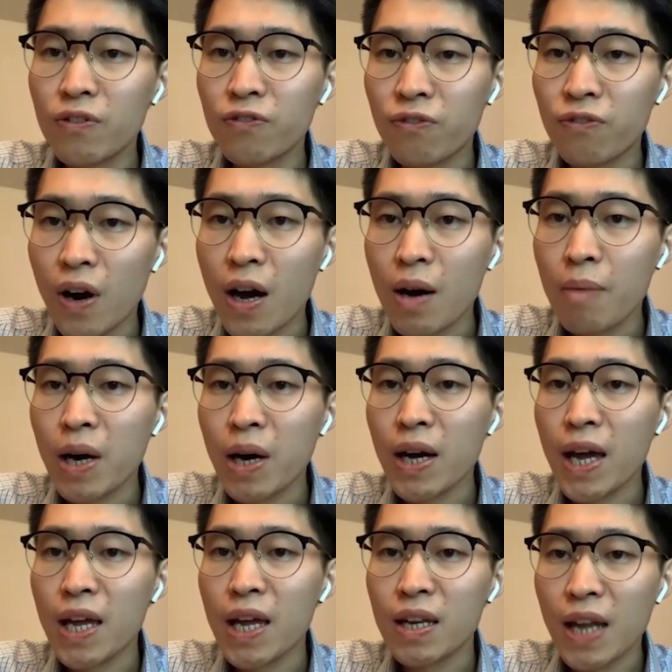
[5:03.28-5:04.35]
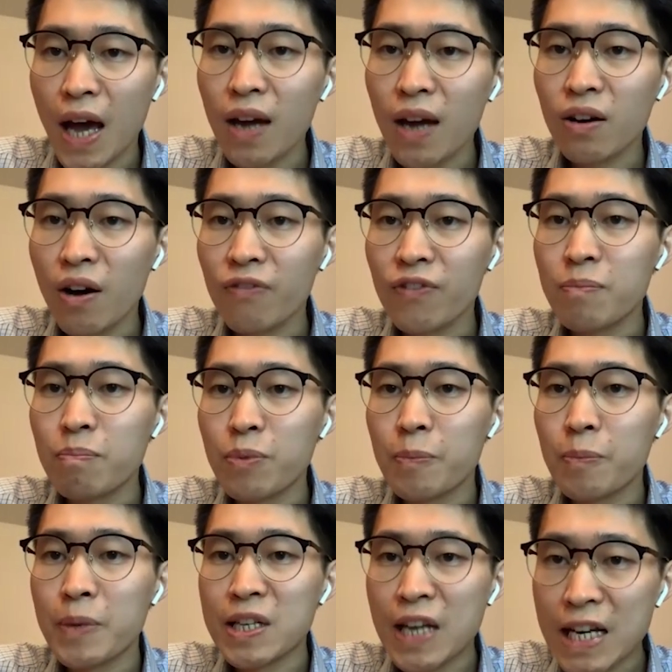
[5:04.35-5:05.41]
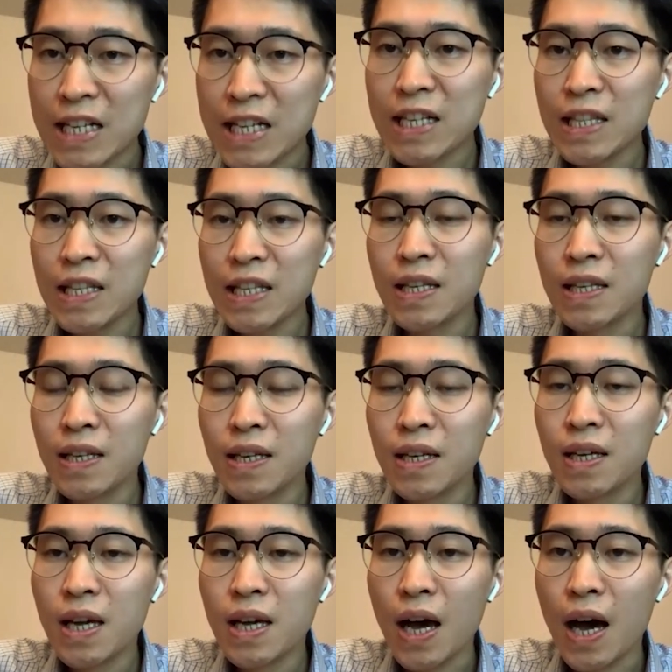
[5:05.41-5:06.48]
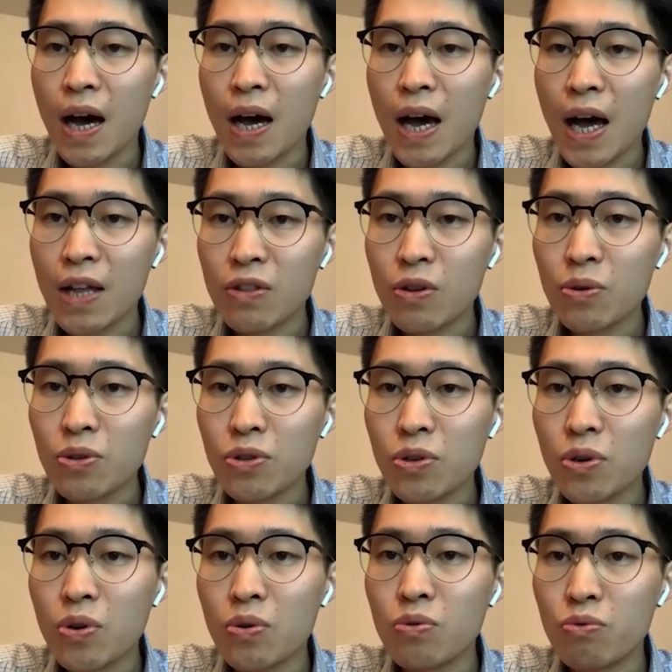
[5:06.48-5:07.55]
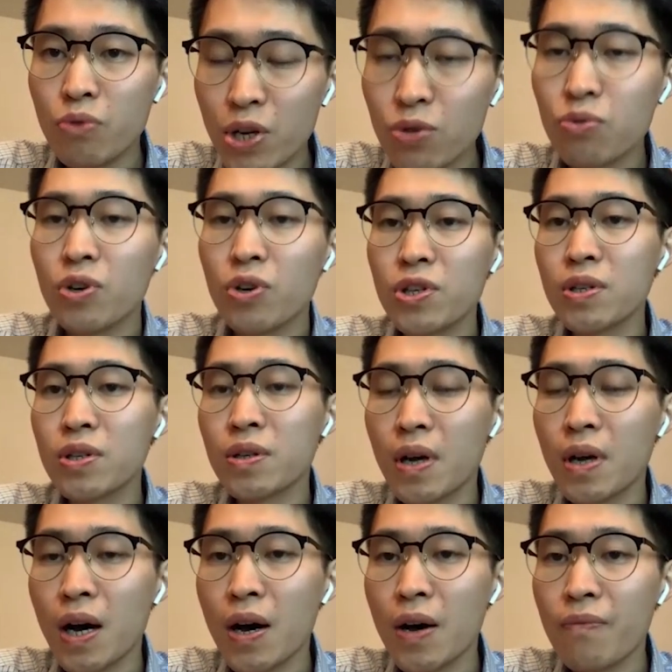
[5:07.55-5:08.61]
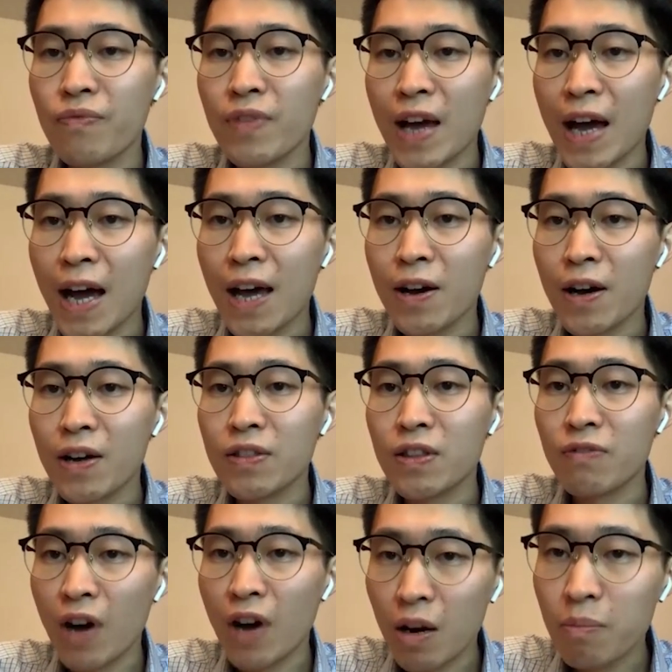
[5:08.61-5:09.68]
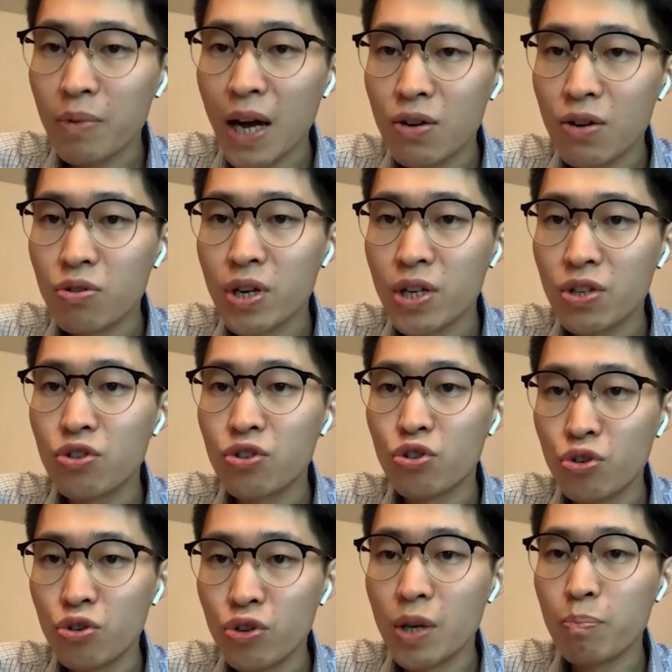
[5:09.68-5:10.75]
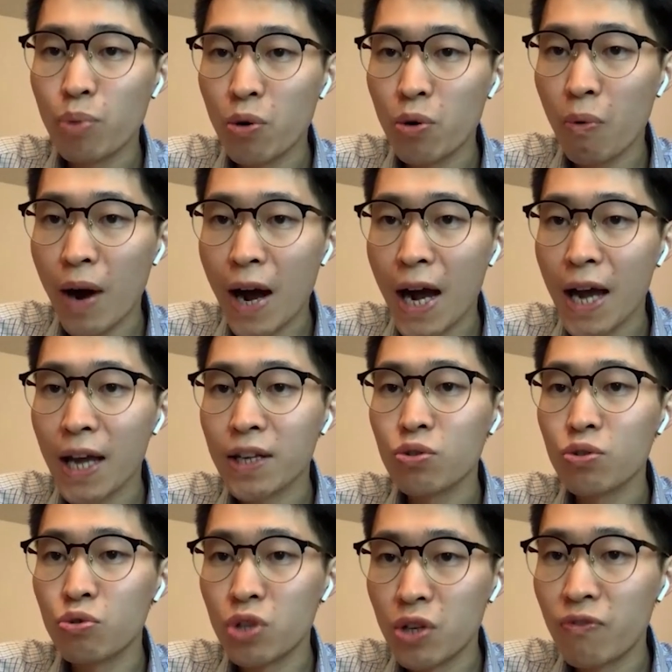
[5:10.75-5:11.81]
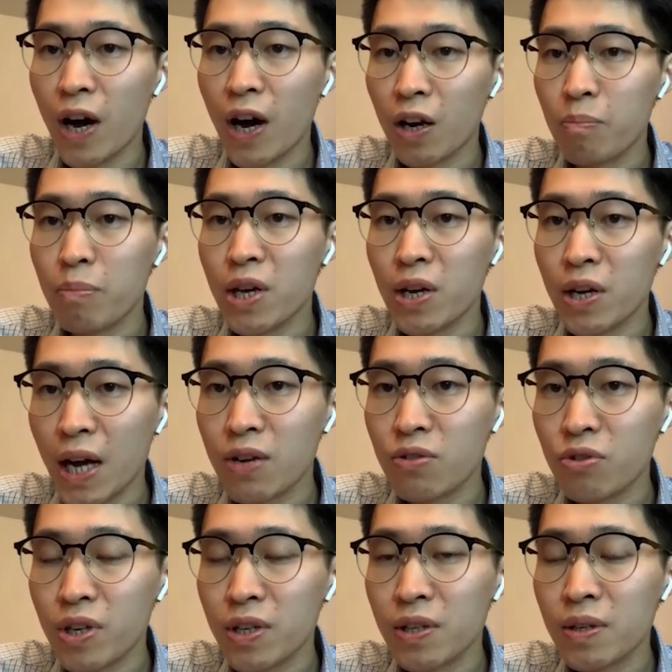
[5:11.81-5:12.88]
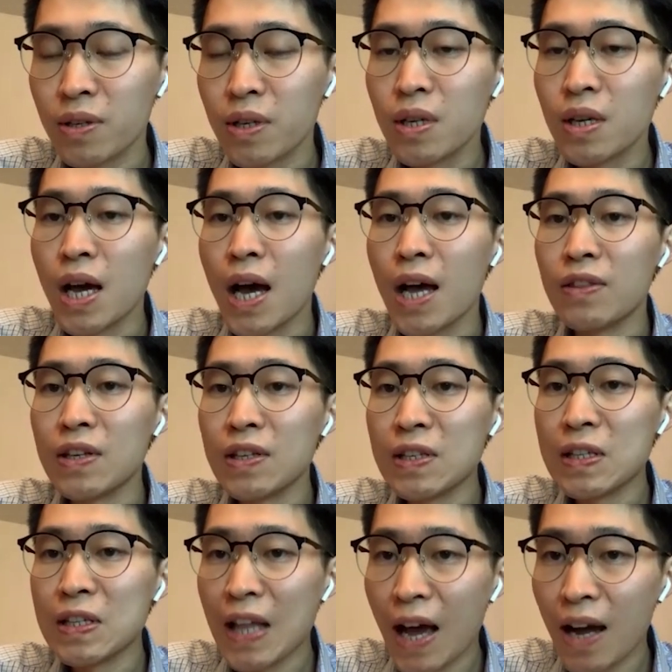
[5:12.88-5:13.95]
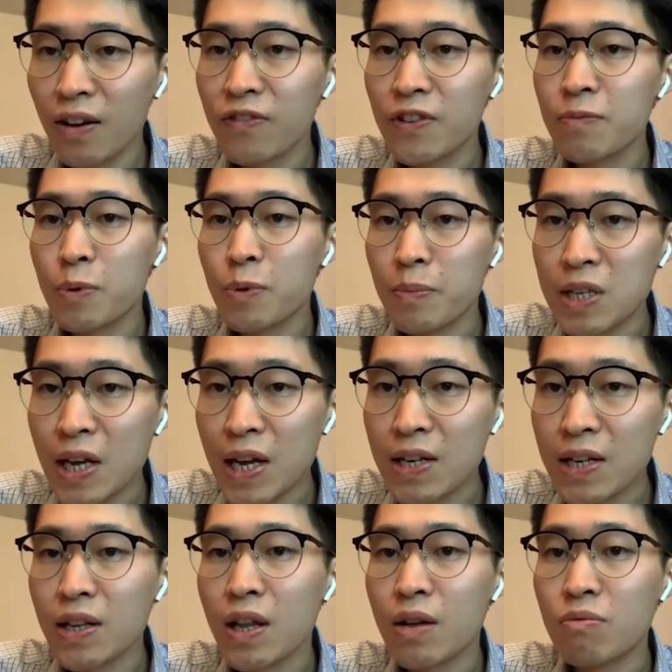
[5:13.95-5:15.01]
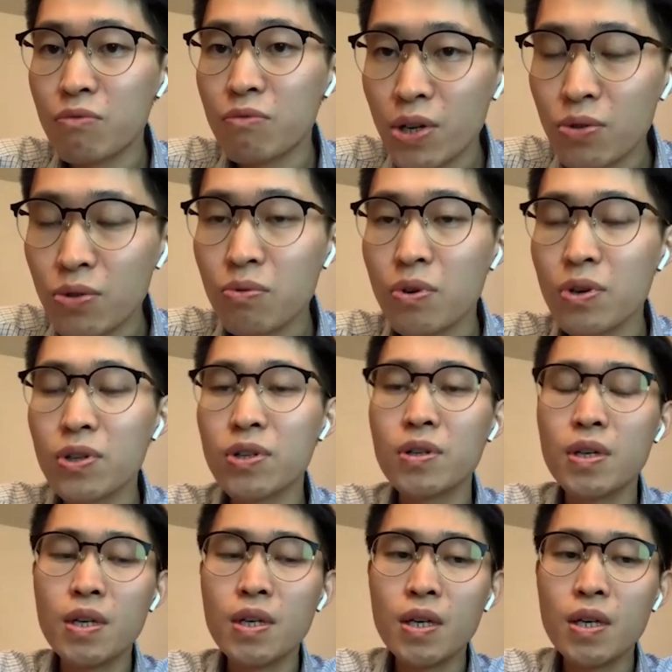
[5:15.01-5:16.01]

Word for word: from a lack of implementation uh, and also resource um, that uh, developed countries should provide to developing countries. And this lack of implementation and resource